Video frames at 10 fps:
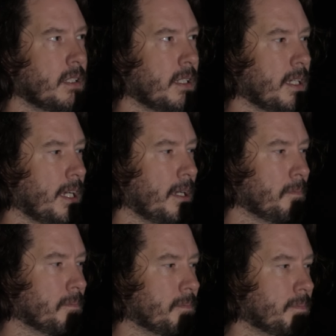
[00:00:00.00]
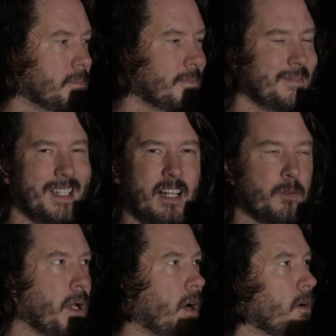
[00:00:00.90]
not
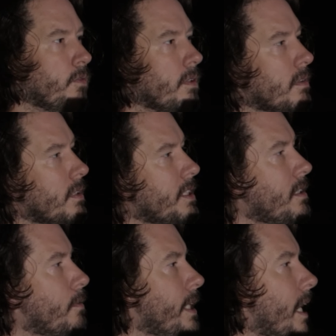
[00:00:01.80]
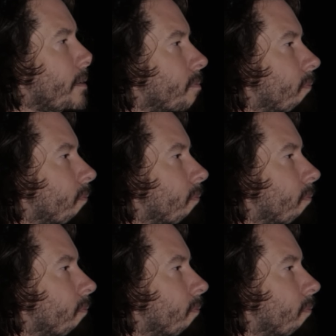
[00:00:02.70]
as powerful. Let's see what we got.